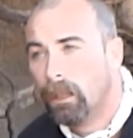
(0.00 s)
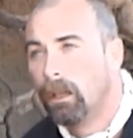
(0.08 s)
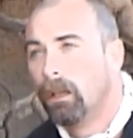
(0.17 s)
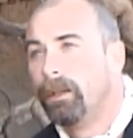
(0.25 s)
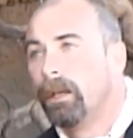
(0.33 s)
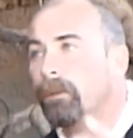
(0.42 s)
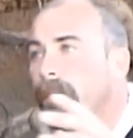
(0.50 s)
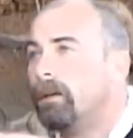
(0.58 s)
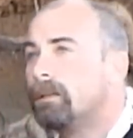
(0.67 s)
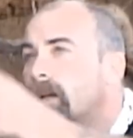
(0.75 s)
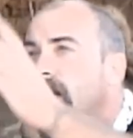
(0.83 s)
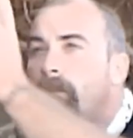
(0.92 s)
Now there
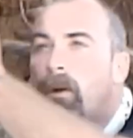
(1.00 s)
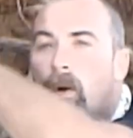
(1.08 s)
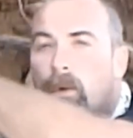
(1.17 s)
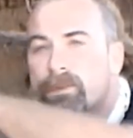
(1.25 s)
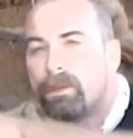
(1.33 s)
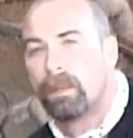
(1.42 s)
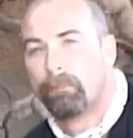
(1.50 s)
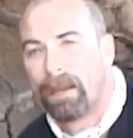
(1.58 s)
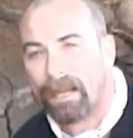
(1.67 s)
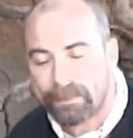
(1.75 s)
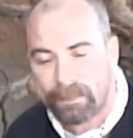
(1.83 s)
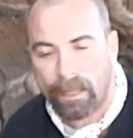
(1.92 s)
is a couple holes on the
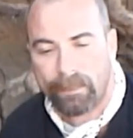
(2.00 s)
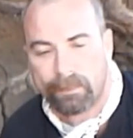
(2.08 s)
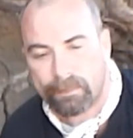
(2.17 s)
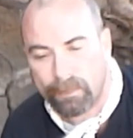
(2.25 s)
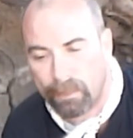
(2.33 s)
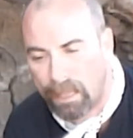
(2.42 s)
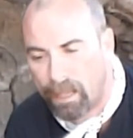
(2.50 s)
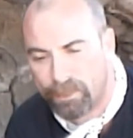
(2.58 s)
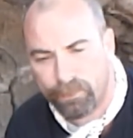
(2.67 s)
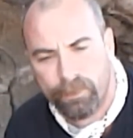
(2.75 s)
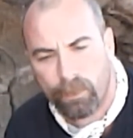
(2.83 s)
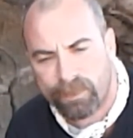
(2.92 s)
back side that I
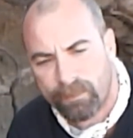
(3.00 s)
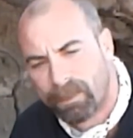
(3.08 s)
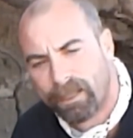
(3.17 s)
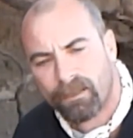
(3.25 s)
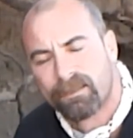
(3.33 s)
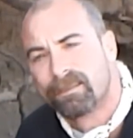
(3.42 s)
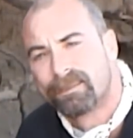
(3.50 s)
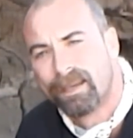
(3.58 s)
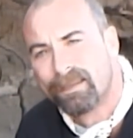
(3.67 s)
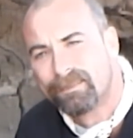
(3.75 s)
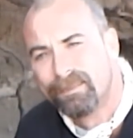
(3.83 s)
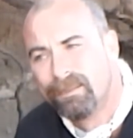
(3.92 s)
do know somebody else has
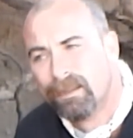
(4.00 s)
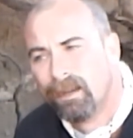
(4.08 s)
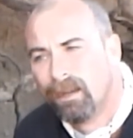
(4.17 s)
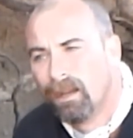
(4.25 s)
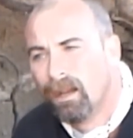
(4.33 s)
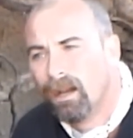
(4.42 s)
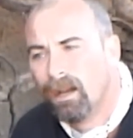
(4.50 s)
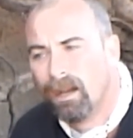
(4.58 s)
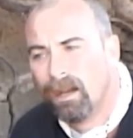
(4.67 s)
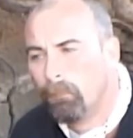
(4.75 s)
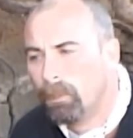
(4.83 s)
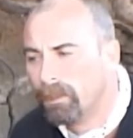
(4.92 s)
tested.
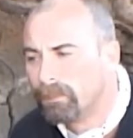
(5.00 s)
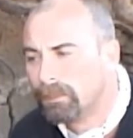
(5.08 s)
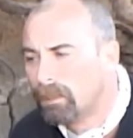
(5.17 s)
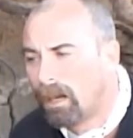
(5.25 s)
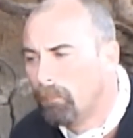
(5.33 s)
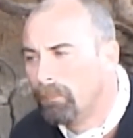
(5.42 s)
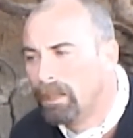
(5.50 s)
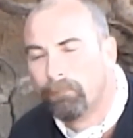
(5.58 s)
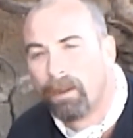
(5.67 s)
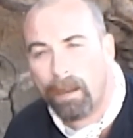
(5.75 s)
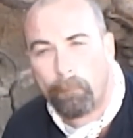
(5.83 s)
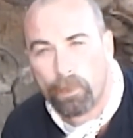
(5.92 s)
But
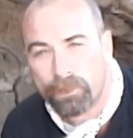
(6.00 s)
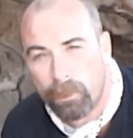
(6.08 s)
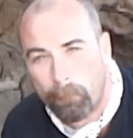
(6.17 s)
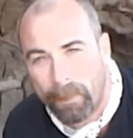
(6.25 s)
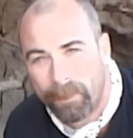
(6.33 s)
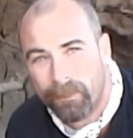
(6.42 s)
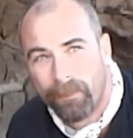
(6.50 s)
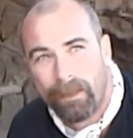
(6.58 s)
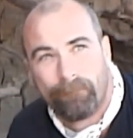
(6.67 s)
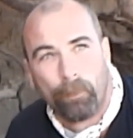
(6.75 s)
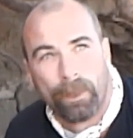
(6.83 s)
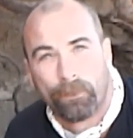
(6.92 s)
in my personal opinion,
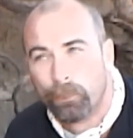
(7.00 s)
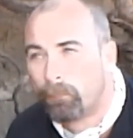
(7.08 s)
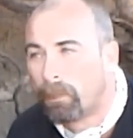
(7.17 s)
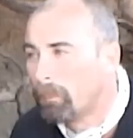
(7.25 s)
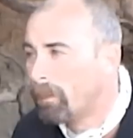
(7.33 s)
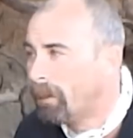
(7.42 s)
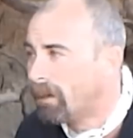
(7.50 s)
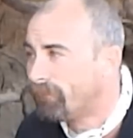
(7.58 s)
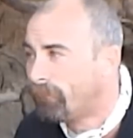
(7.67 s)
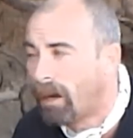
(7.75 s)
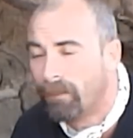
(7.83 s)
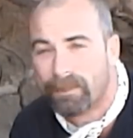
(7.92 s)
they've went through probably
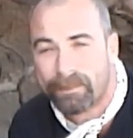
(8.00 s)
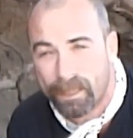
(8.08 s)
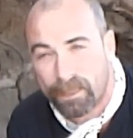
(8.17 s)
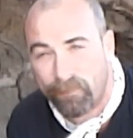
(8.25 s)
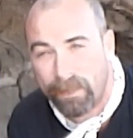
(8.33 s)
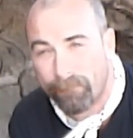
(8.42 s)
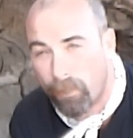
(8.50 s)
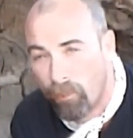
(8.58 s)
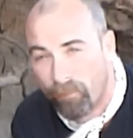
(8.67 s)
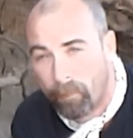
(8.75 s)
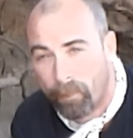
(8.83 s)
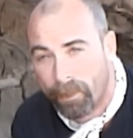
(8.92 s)
about 5 to 6 feet of
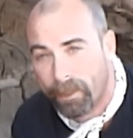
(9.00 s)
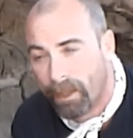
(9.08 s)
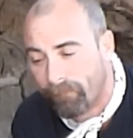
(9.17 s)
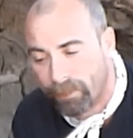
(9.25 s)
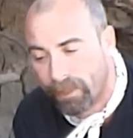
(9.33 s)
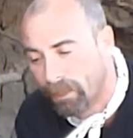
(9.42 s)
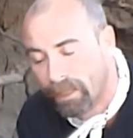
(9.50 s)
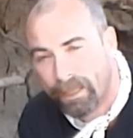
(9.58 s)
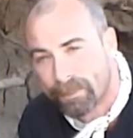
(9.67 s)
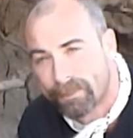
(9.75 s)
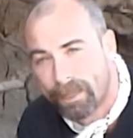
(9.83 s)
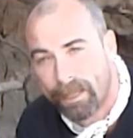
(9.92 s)
overburden and never
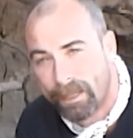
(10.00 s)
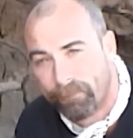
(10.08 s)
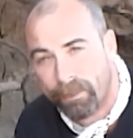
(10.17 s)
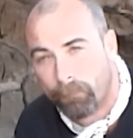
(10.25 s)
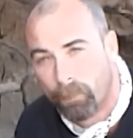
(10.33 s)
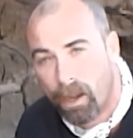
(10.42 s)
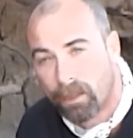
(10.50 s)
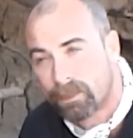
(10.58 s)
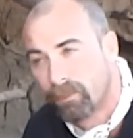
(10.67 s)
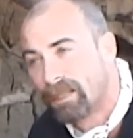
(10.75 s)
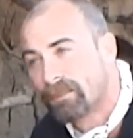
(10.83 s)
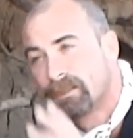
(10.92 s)
hit sand, never hit rocks.
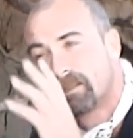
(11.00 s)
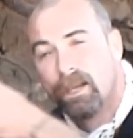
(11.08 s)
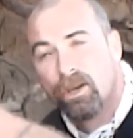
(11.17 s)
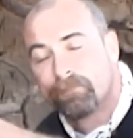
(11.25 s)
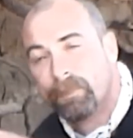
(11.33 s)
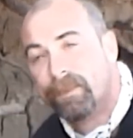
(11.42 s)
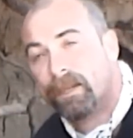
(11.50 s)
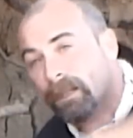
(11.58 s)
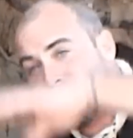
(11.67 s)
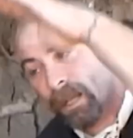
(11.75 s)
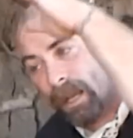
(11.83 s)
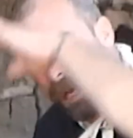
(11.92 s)
So that just tells me that
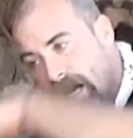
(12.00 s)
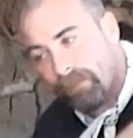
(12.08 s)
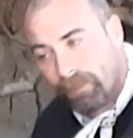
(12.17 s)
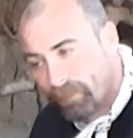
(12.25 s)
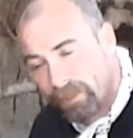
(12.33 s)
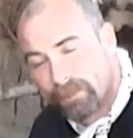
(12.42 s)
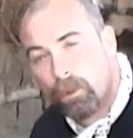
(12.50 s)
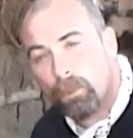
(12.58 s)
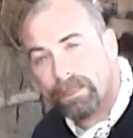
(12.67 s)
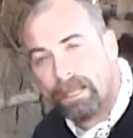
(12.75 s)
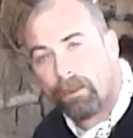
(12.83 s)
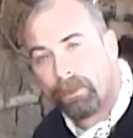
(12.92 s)
everything's
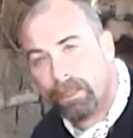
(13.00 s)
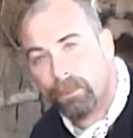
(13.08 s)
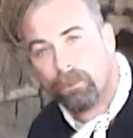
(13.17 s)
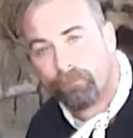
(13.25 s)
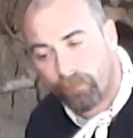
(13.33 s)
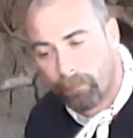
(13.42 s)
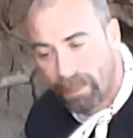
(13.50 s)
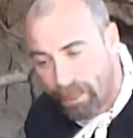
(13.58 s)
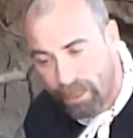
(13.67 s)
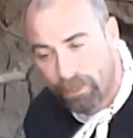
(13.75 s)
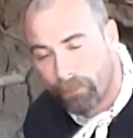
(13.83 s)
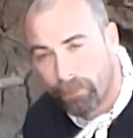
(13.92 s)
going downhill from
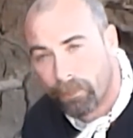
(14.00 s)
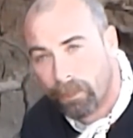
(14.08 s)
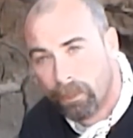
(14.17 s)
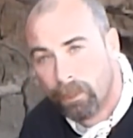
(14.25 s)
here.